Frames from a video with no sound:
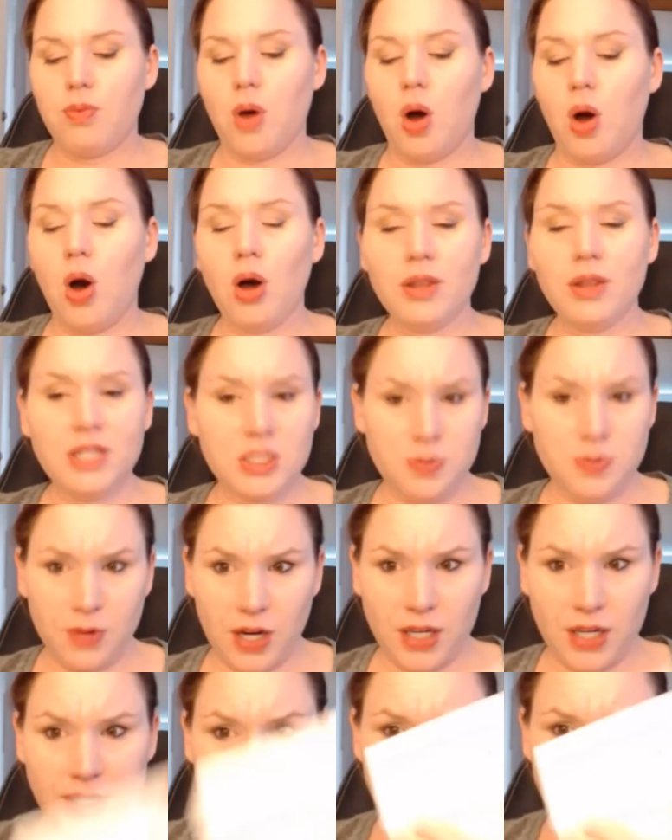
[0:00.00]
all these
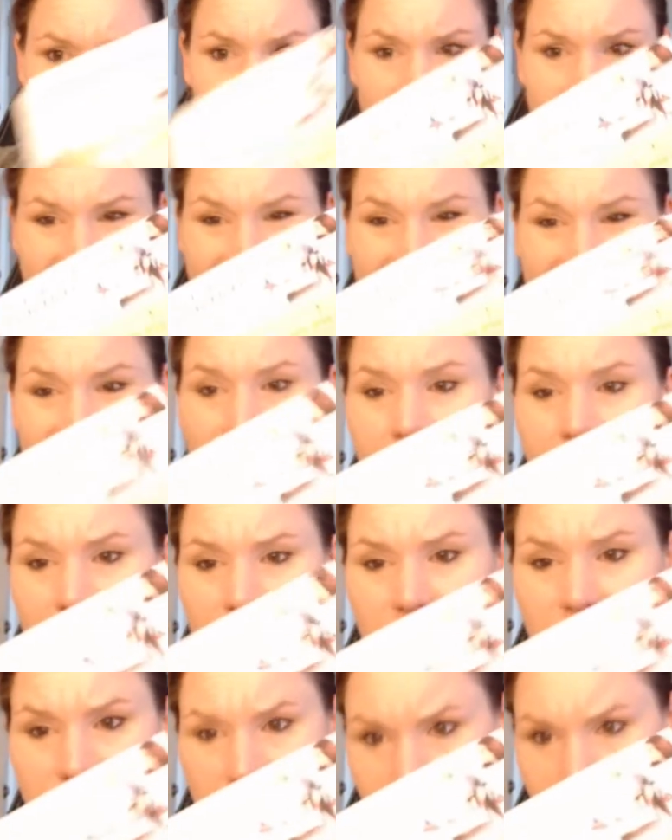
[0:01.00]
products are 70
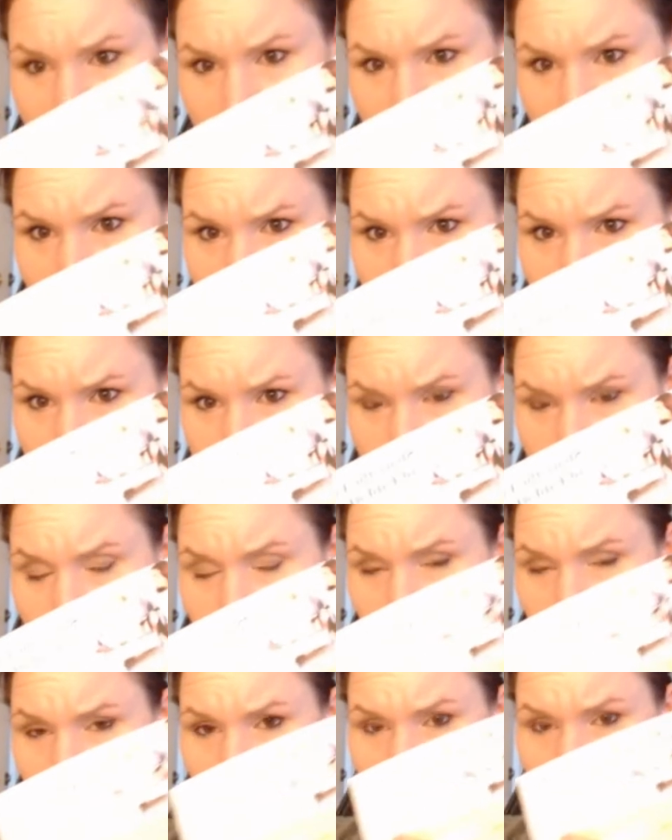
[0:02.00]
to
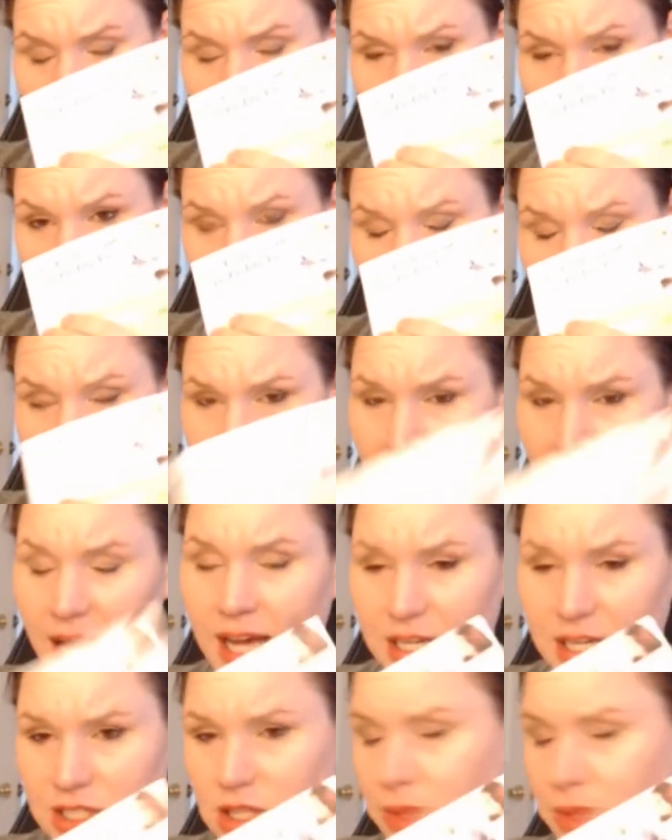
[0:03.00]
80% off of what you're
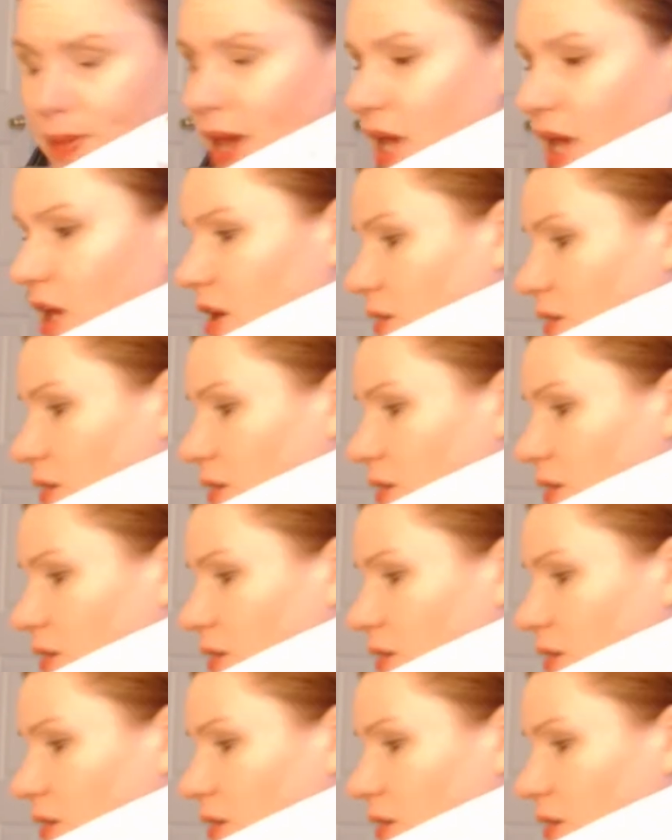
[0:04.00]
actually paying